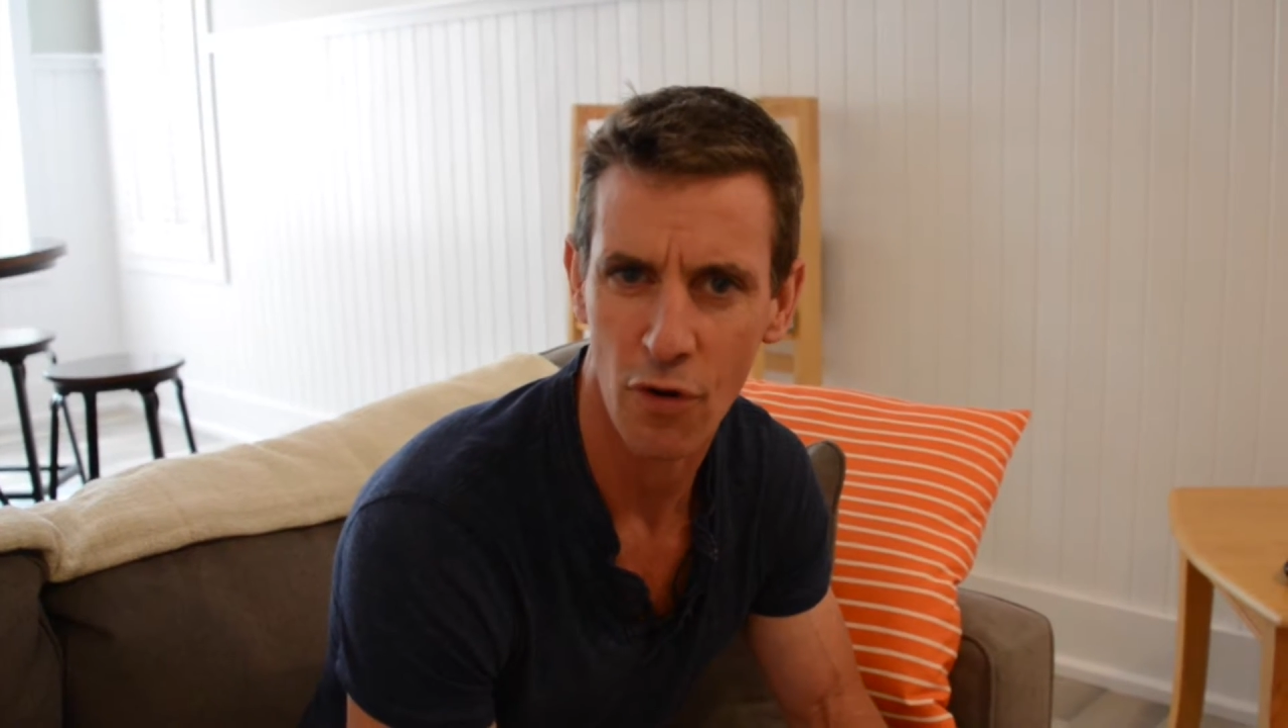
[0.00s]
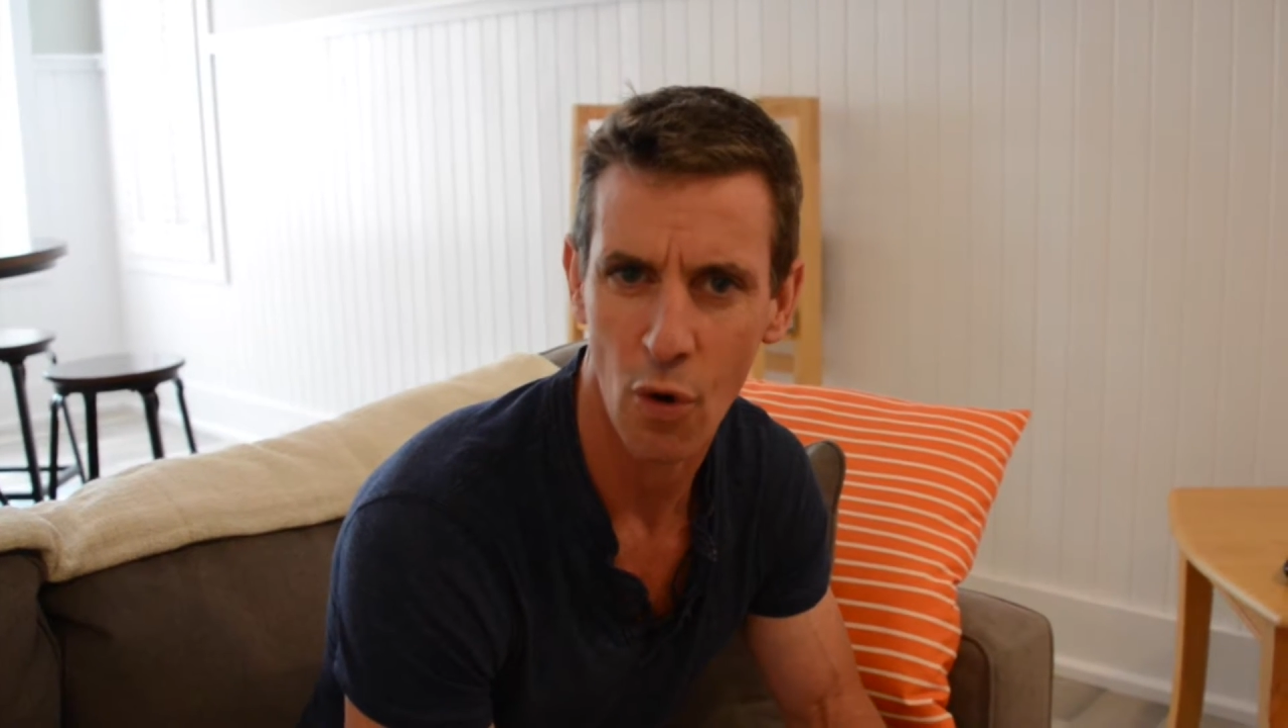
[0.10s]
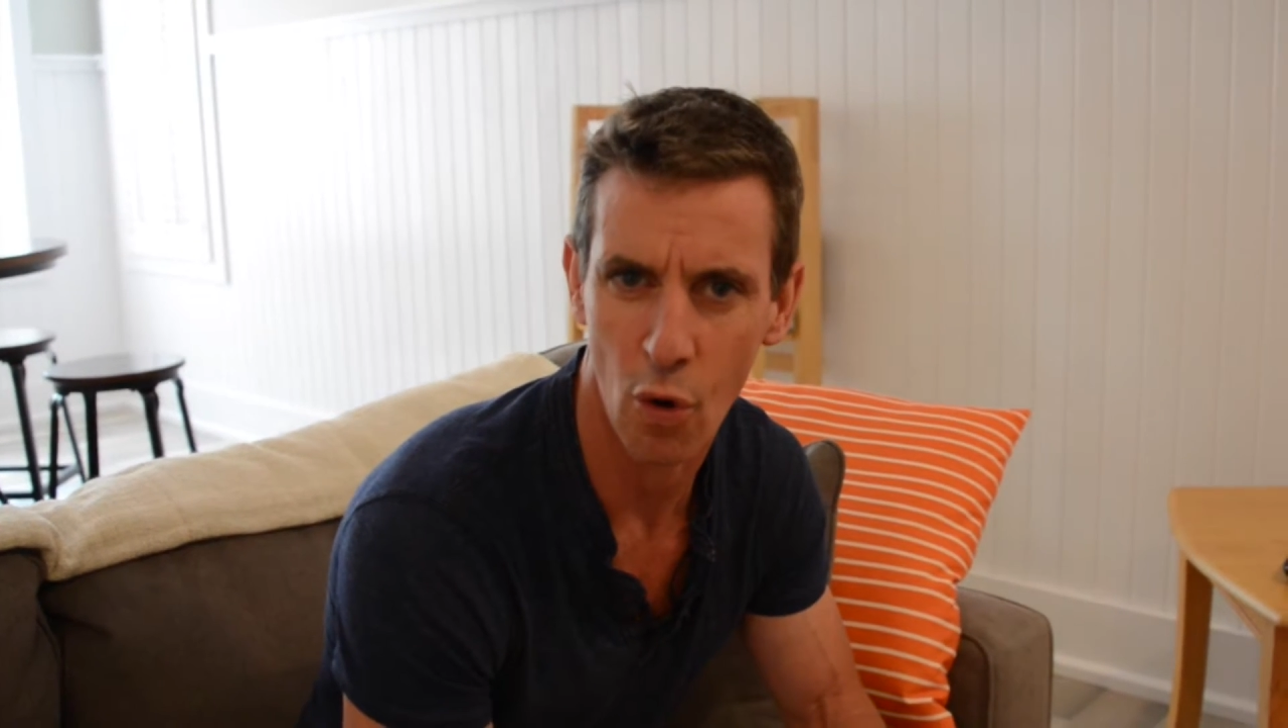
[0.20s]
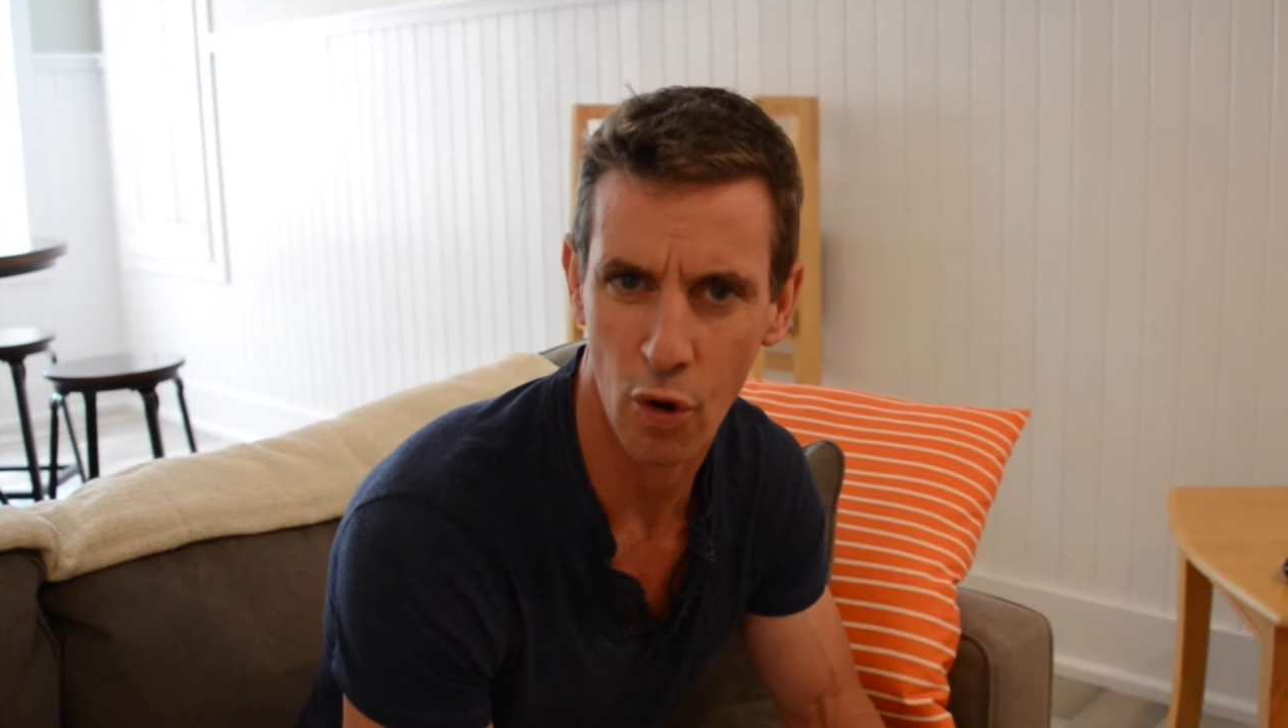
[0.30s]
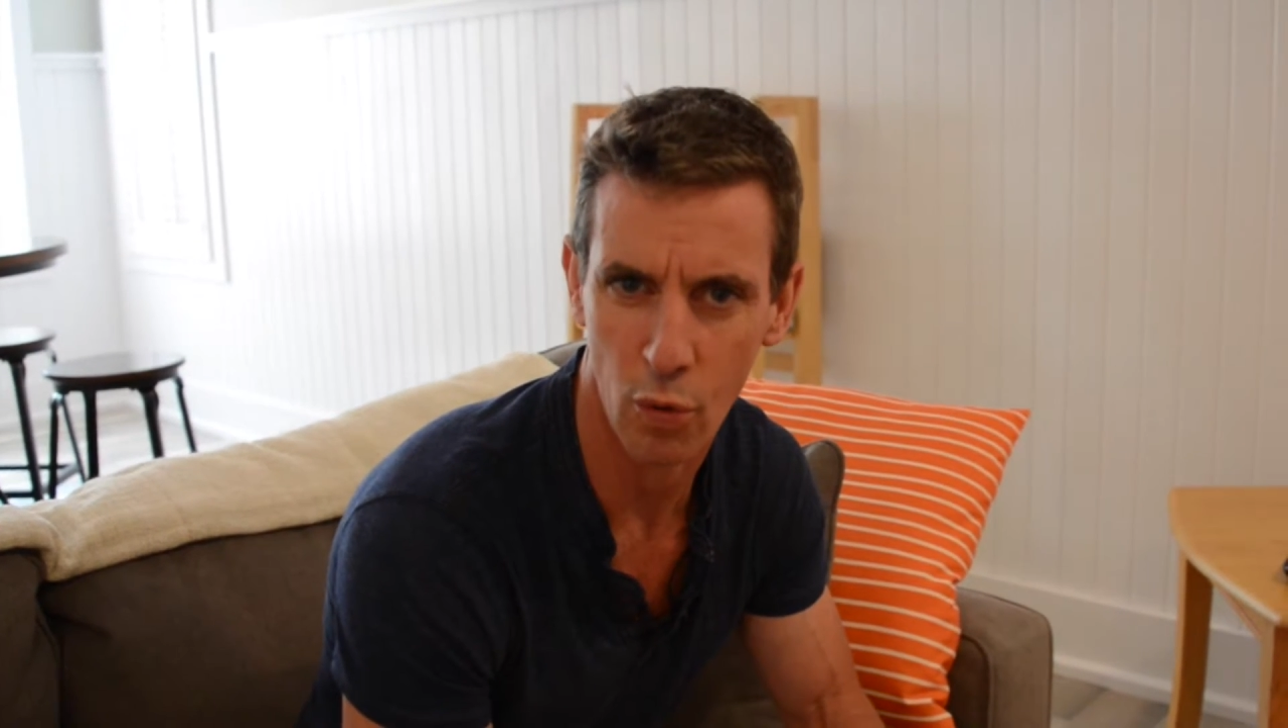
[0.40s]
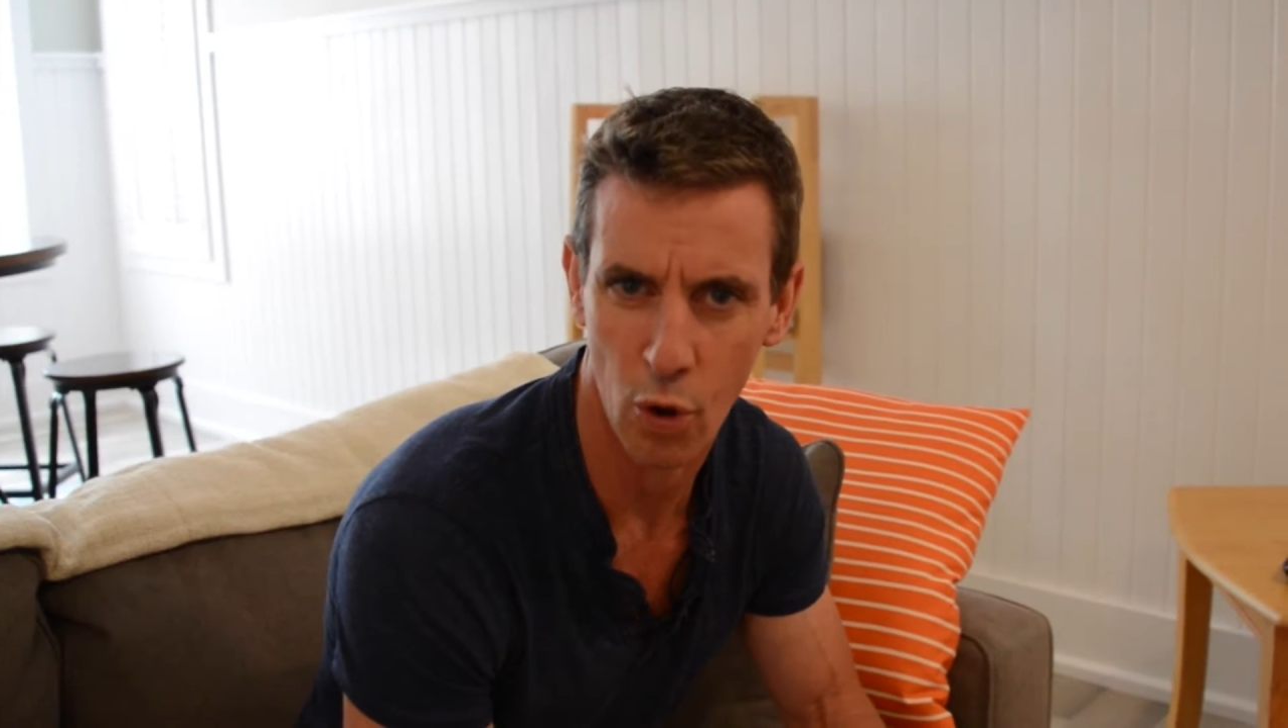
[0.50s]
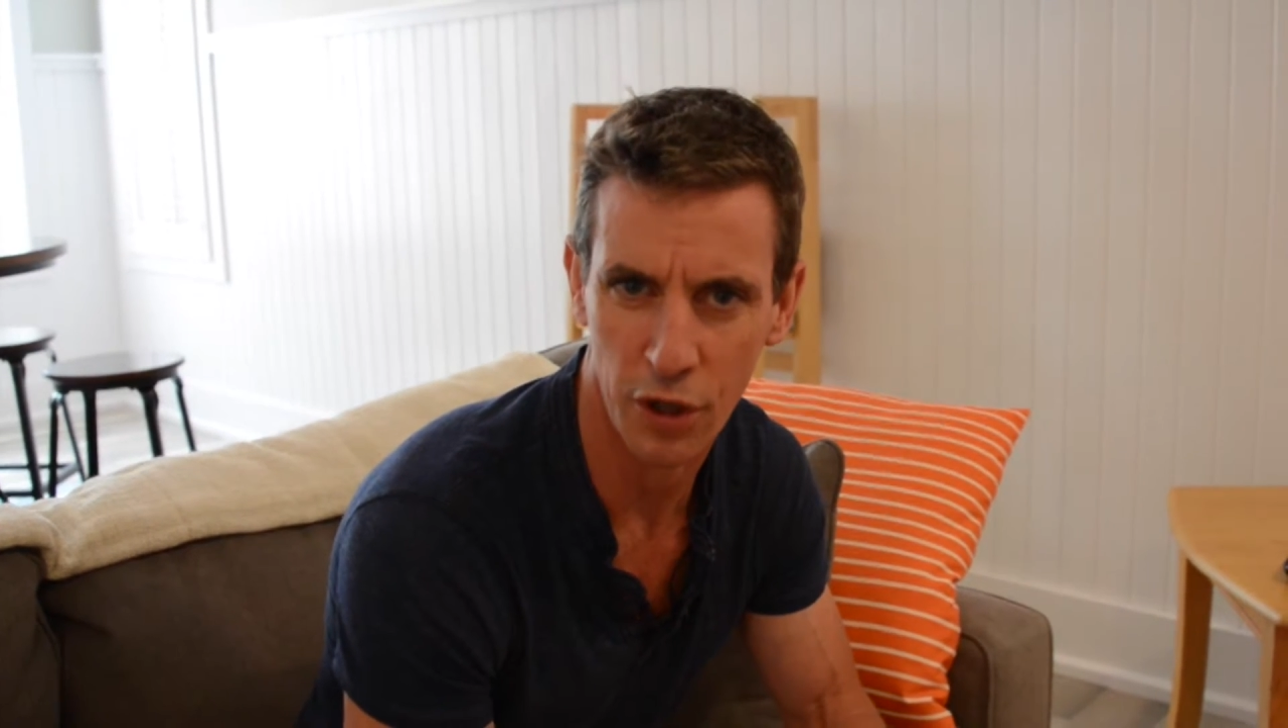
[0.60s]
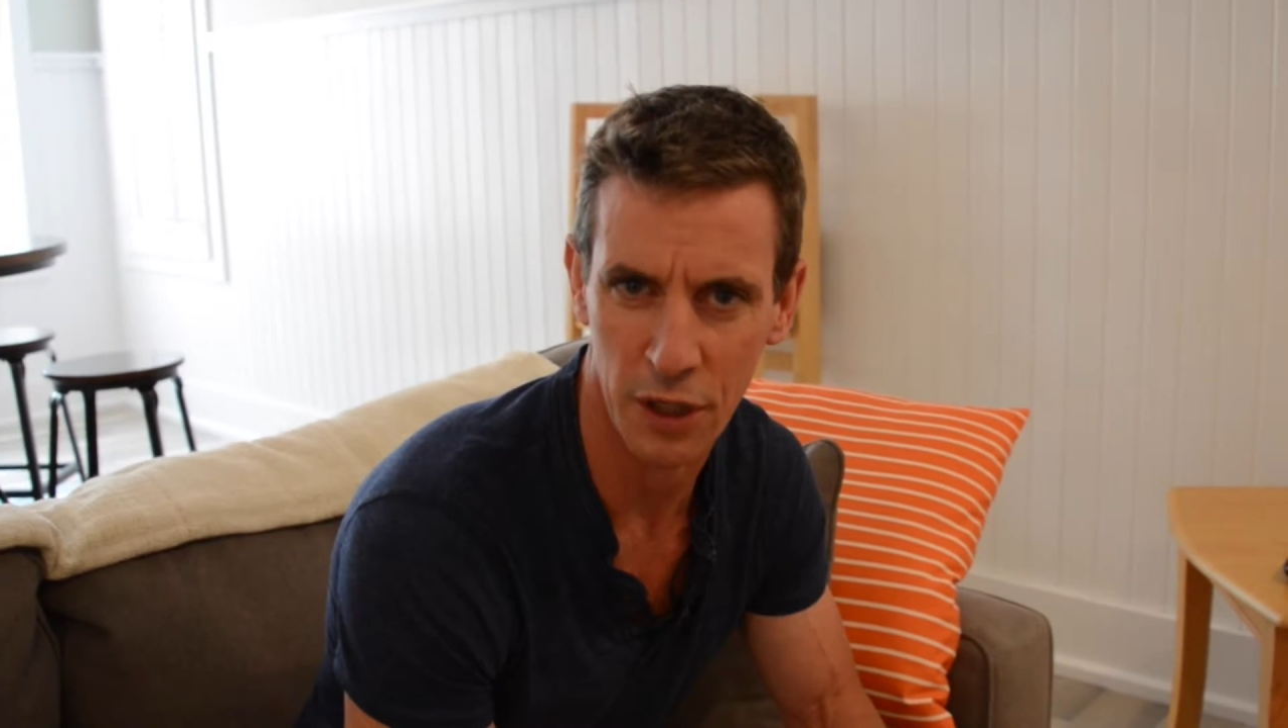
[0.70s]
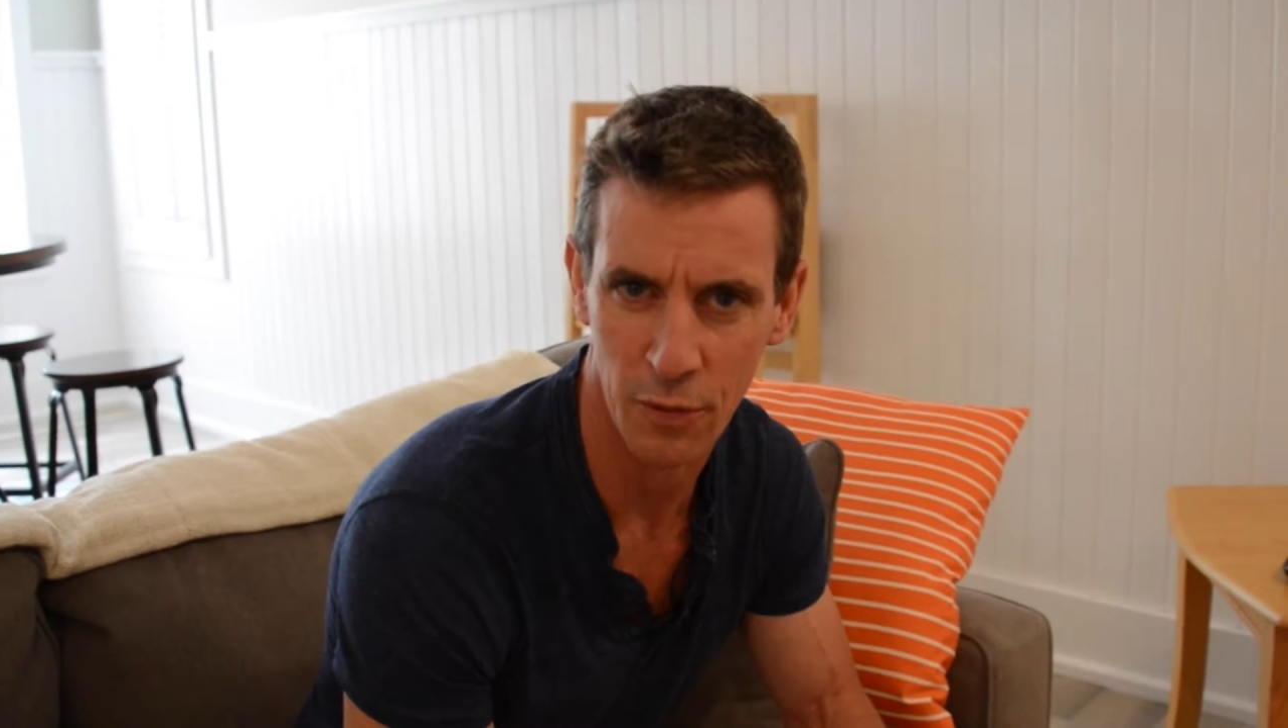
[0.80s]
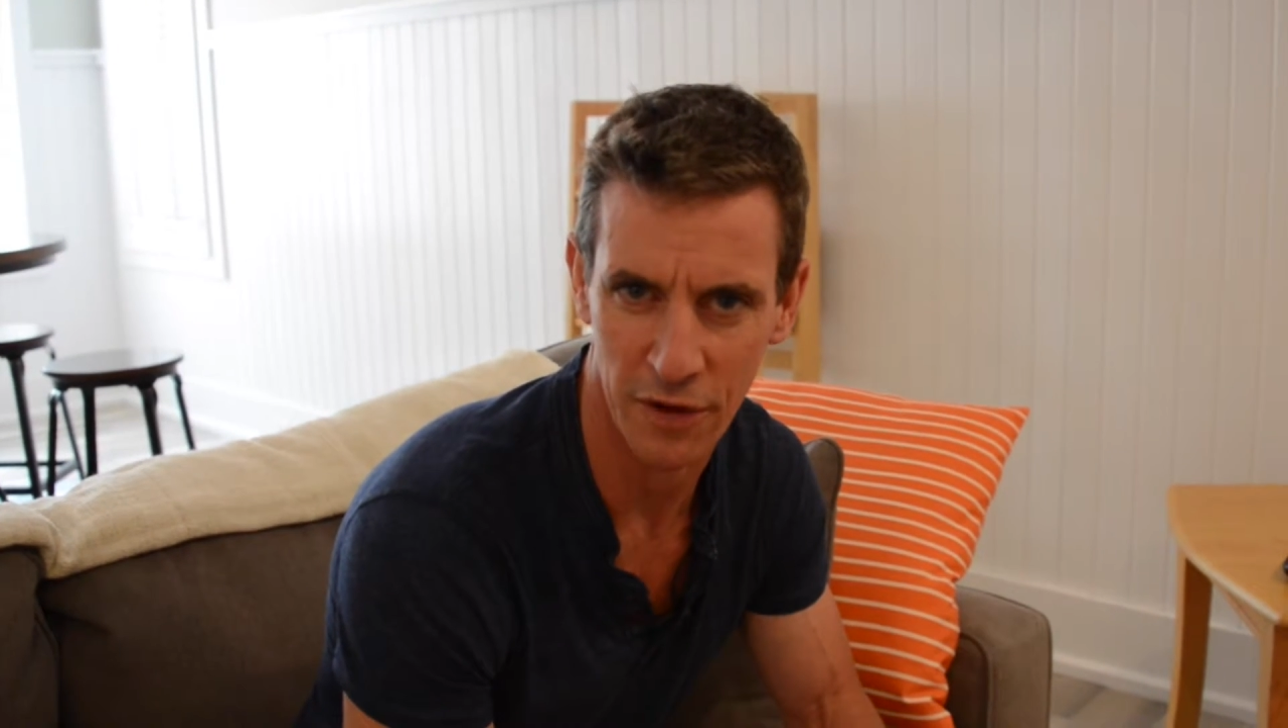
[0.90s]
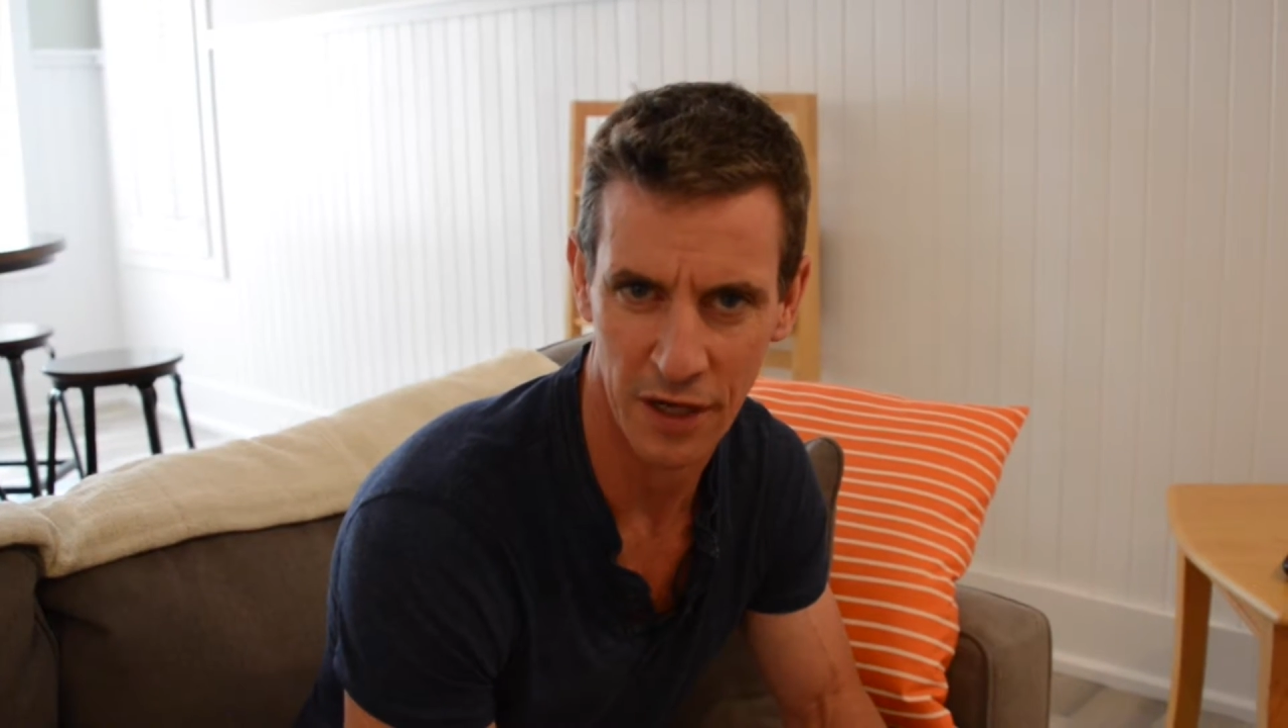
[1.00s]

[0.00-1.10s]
or working with a